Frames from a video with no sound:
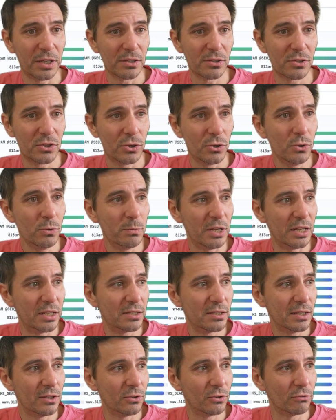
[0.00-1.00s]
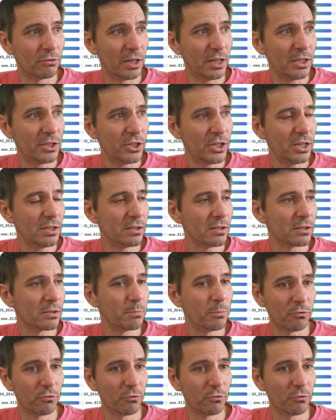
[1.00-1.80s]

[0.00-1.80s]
it's 2 minutes in already, Jesus,